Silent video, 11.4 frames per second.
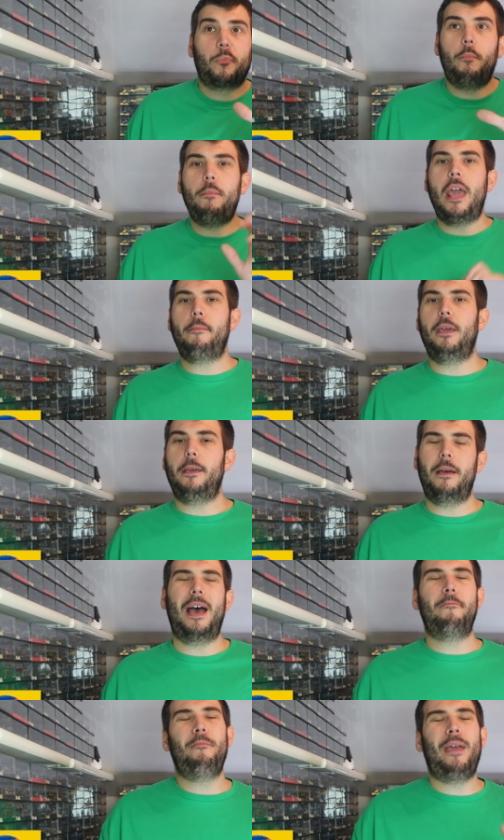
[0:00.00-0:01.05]
Maybe
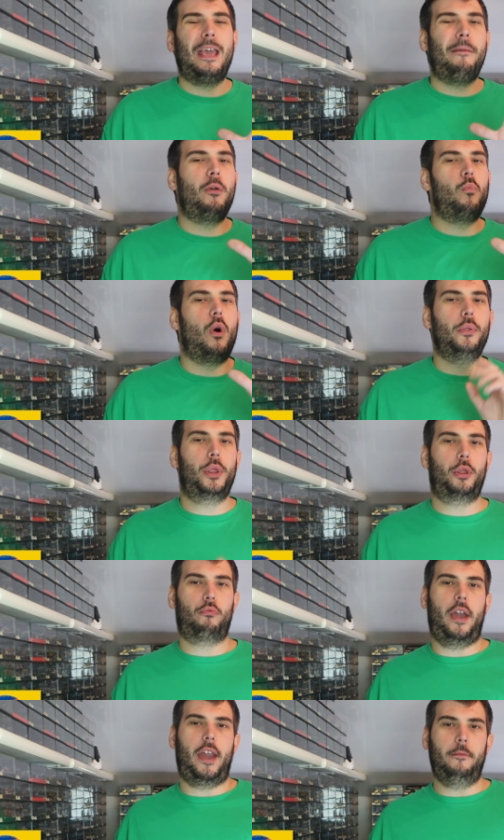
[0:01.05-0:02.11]
1,
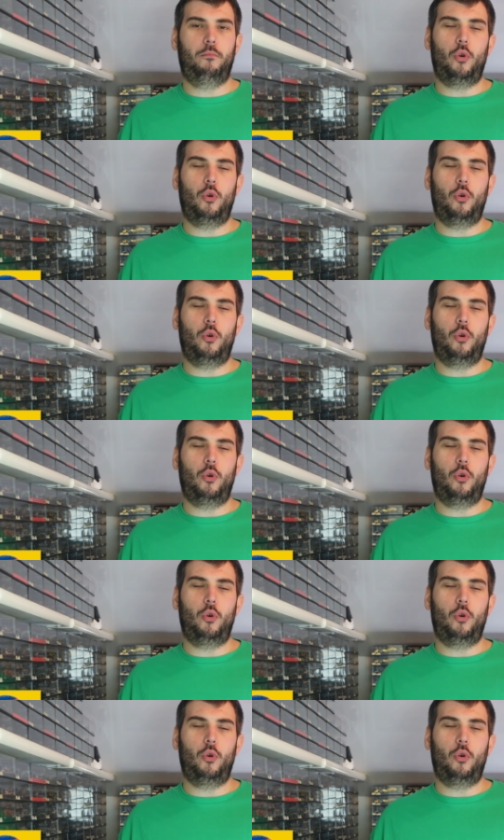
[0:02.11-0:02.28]
3.